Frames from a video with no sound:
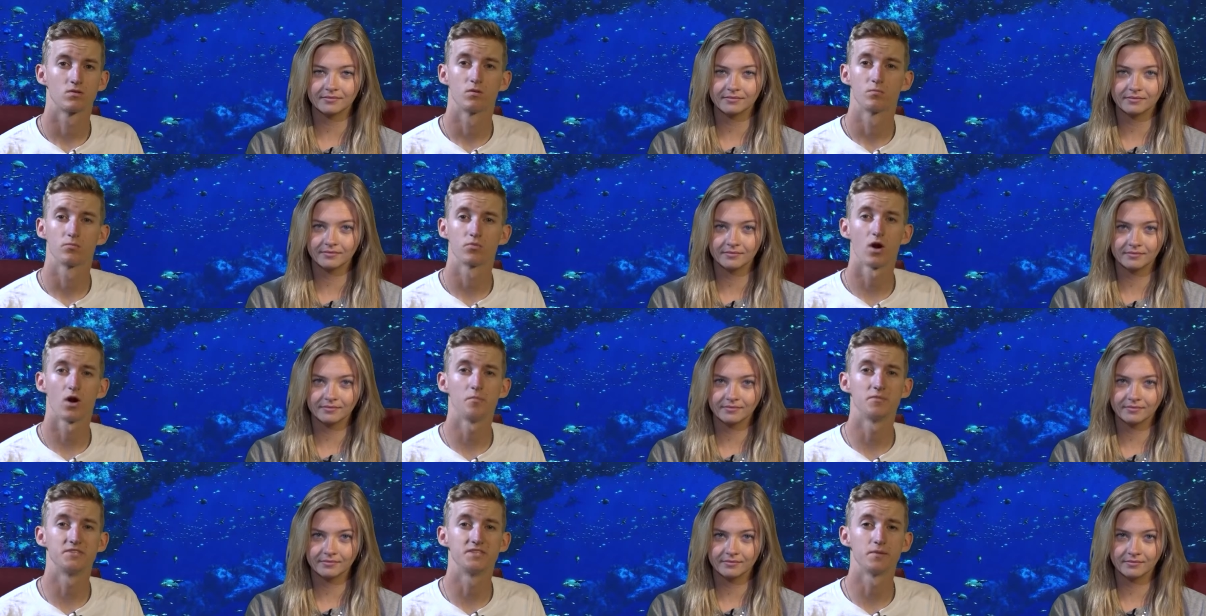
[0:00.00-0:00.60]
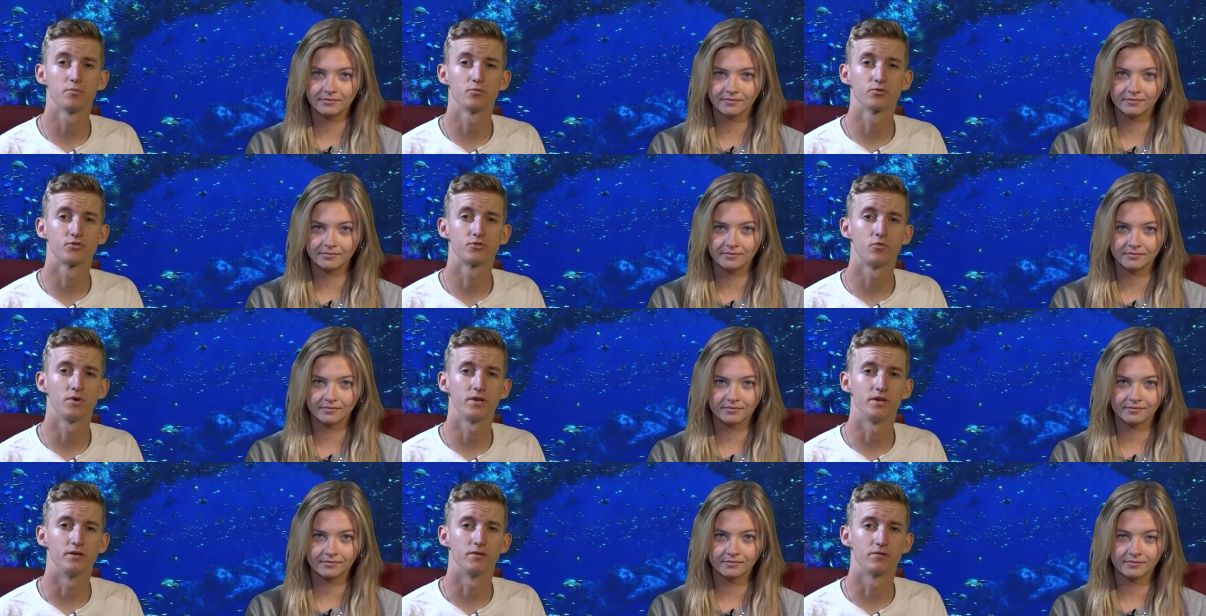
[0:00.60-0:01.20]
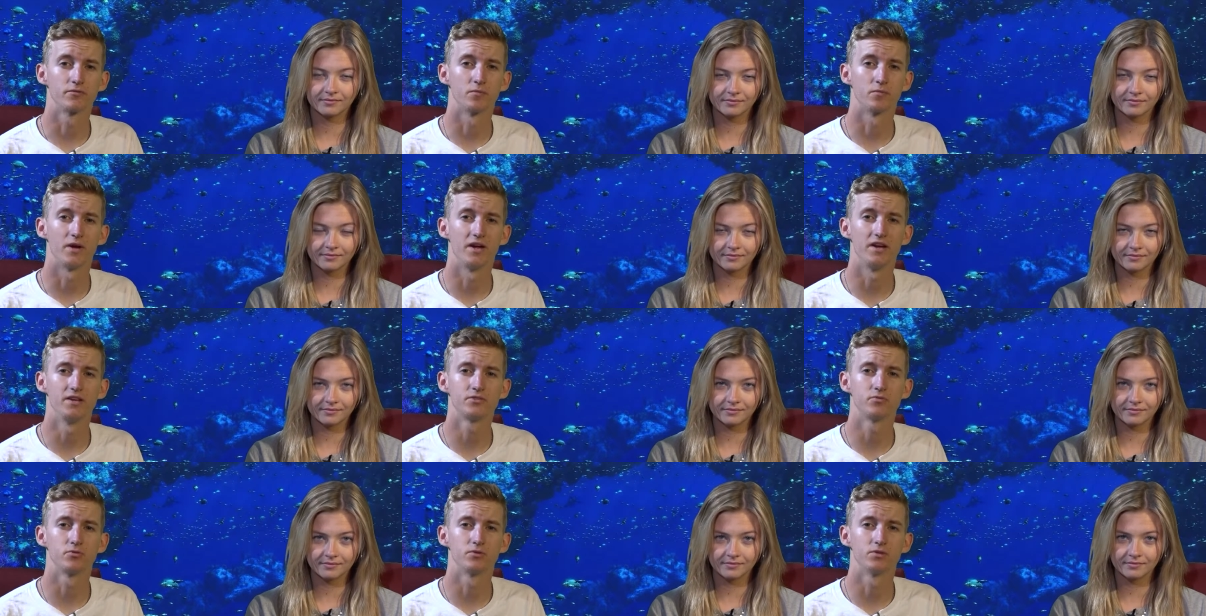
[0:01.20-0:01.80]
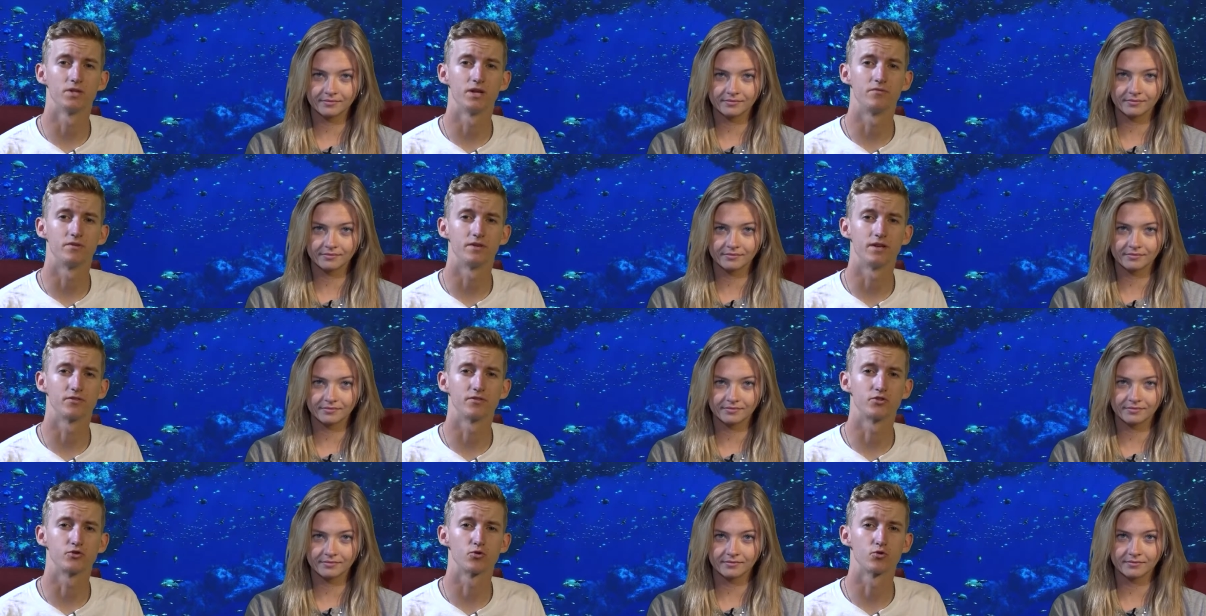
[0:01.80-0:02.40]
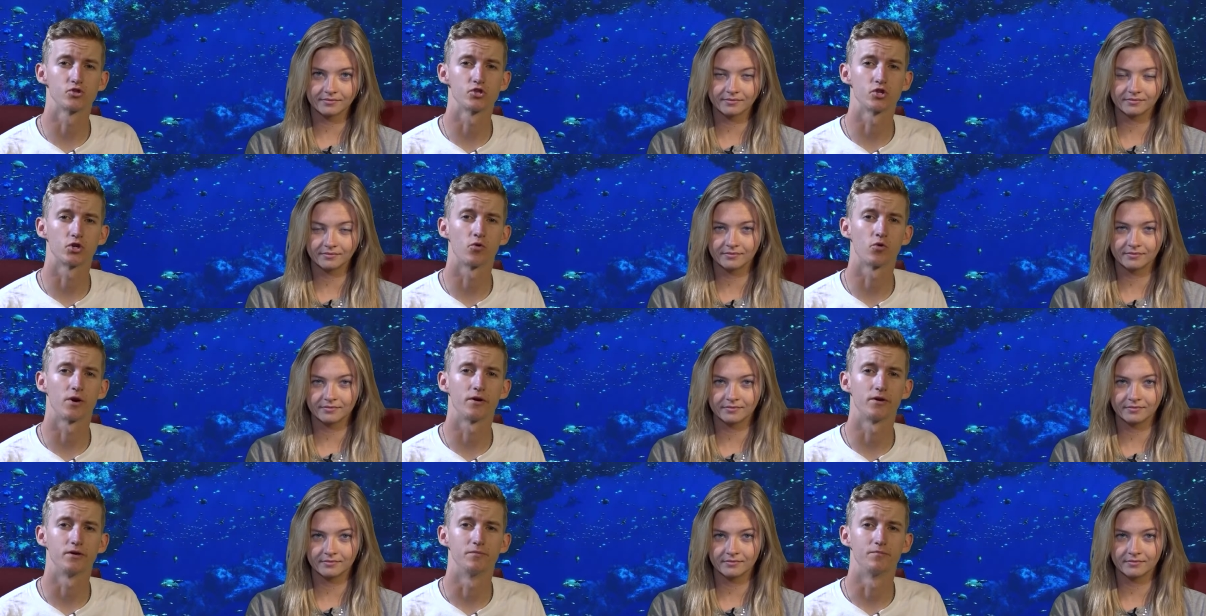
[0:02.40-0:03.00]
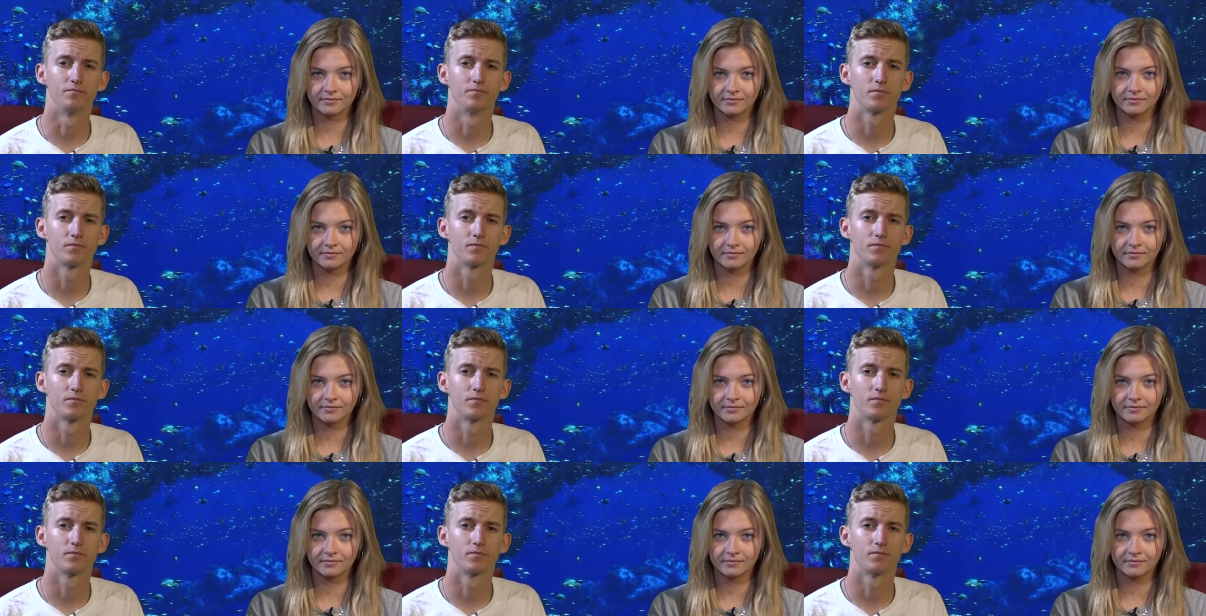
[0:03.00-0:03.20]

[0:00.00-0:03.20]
Speaker 1: Prom is April 20th from 8 to 11 at the Georgia Aquarium.